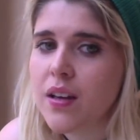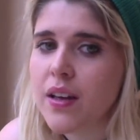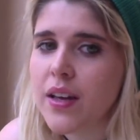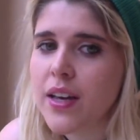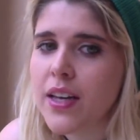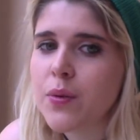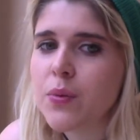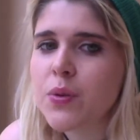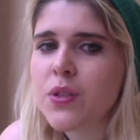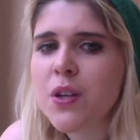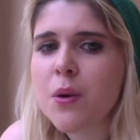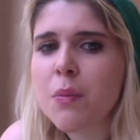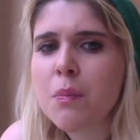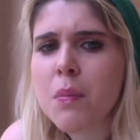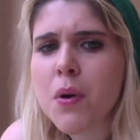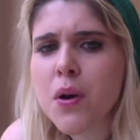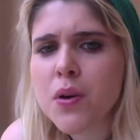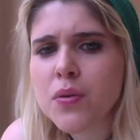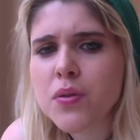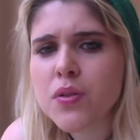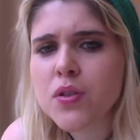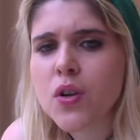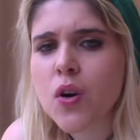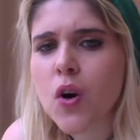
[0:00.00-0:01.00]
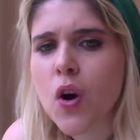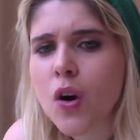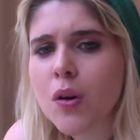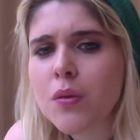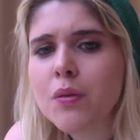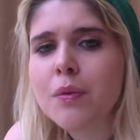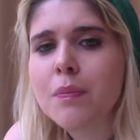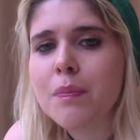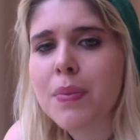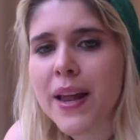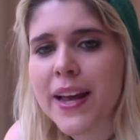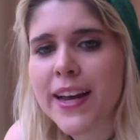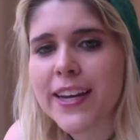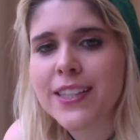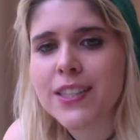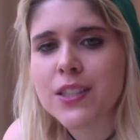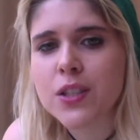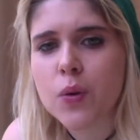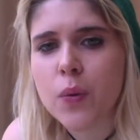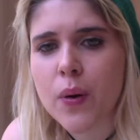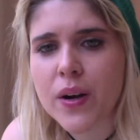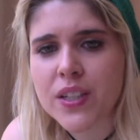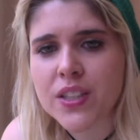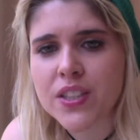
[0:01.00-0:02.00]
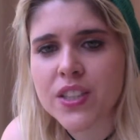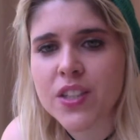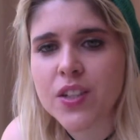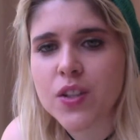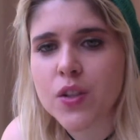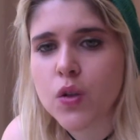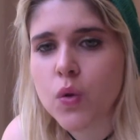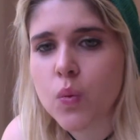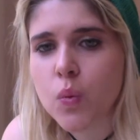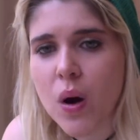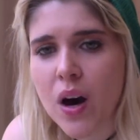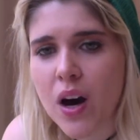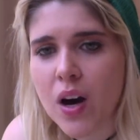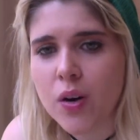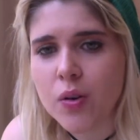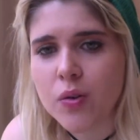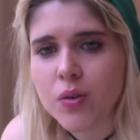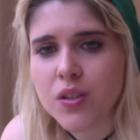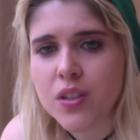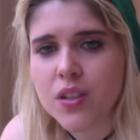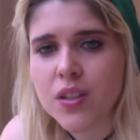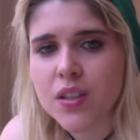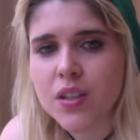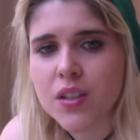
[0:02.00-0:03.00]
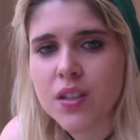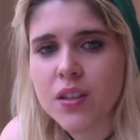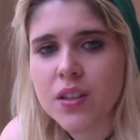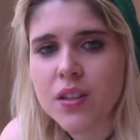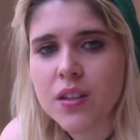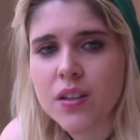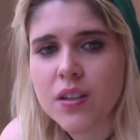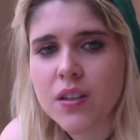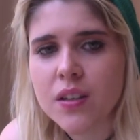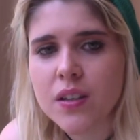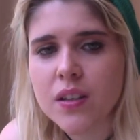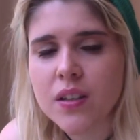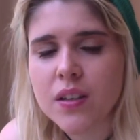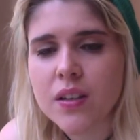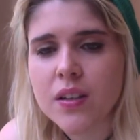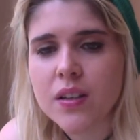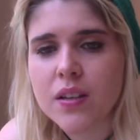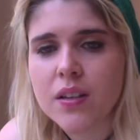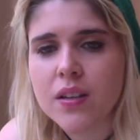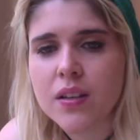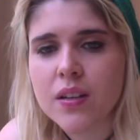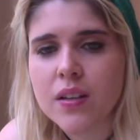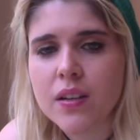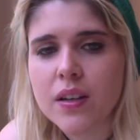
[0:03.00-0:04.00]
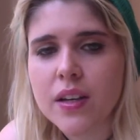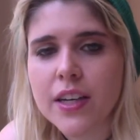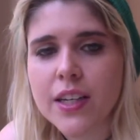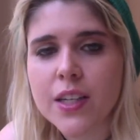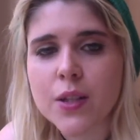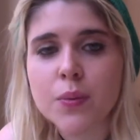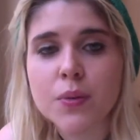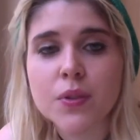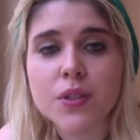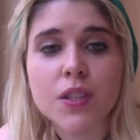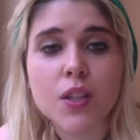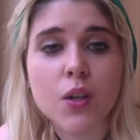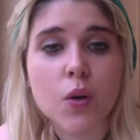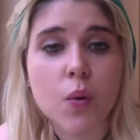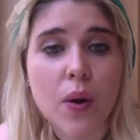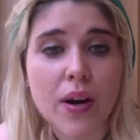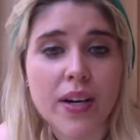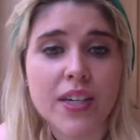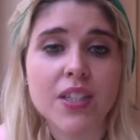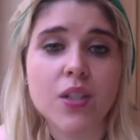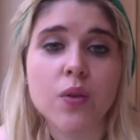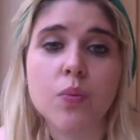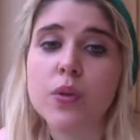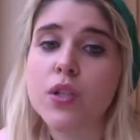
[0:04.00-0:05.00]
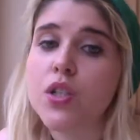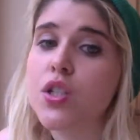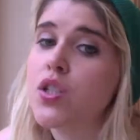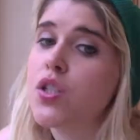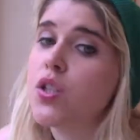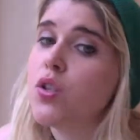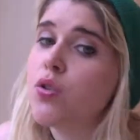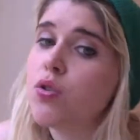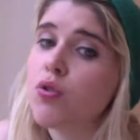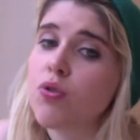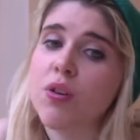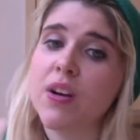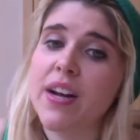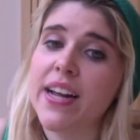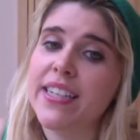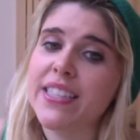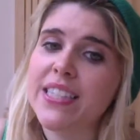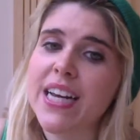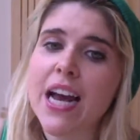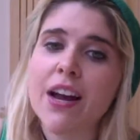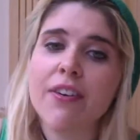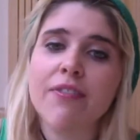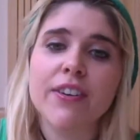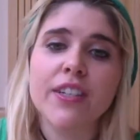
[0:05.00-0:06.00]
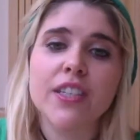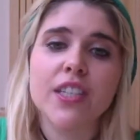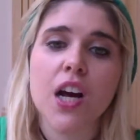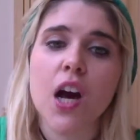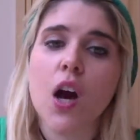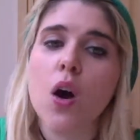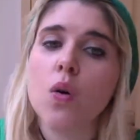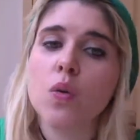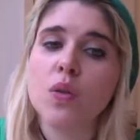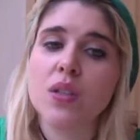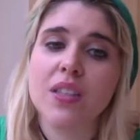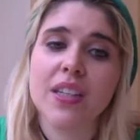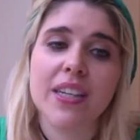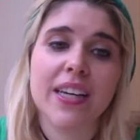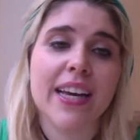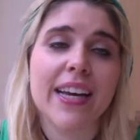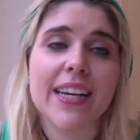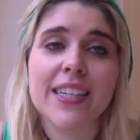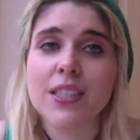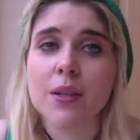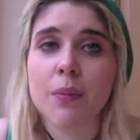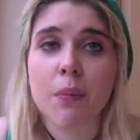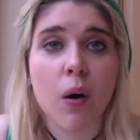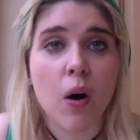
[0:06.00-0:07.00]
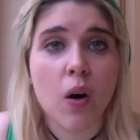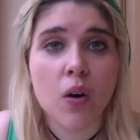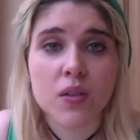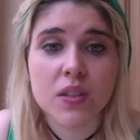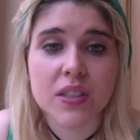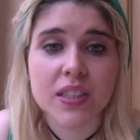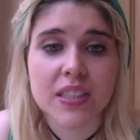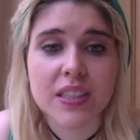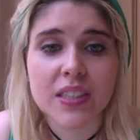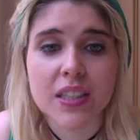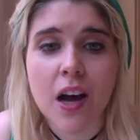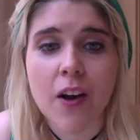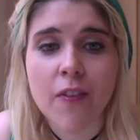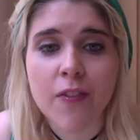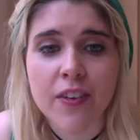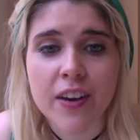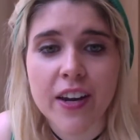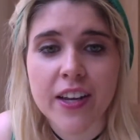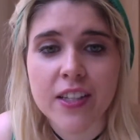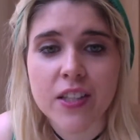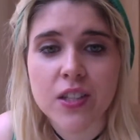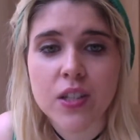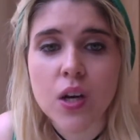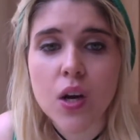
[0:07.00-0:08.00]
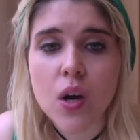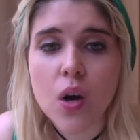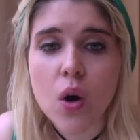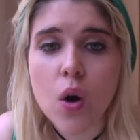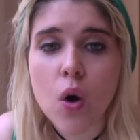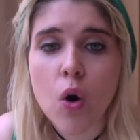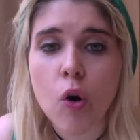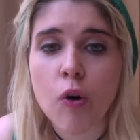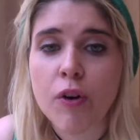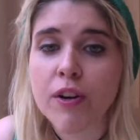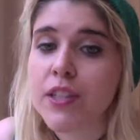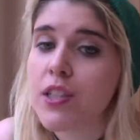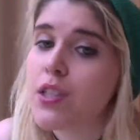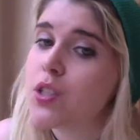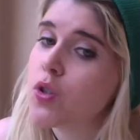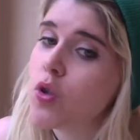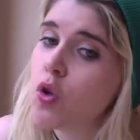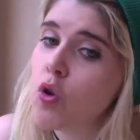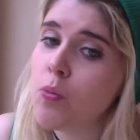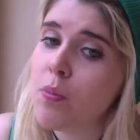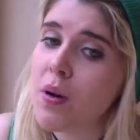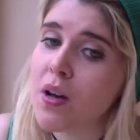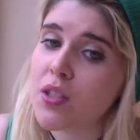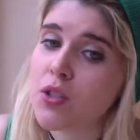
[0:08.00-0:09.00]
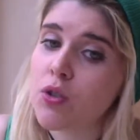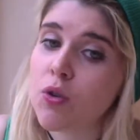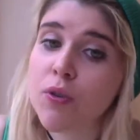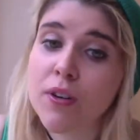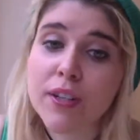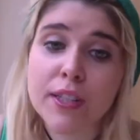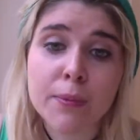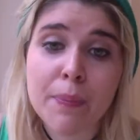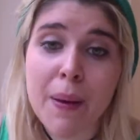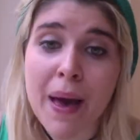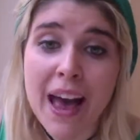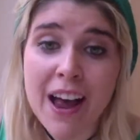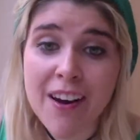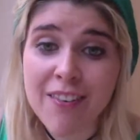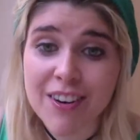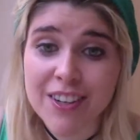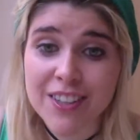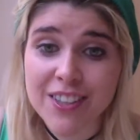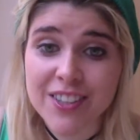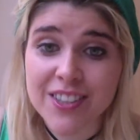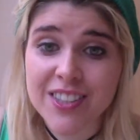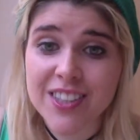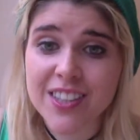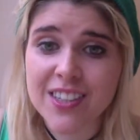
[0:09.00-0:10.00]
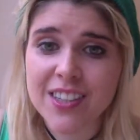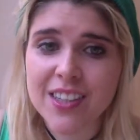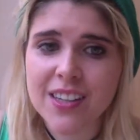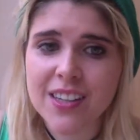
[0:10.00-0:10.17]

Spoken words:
It was a most commonplace question in the world. It was the question which sooner or later every child in the kingdom asked his governess, or his schoolmaster, or his parent.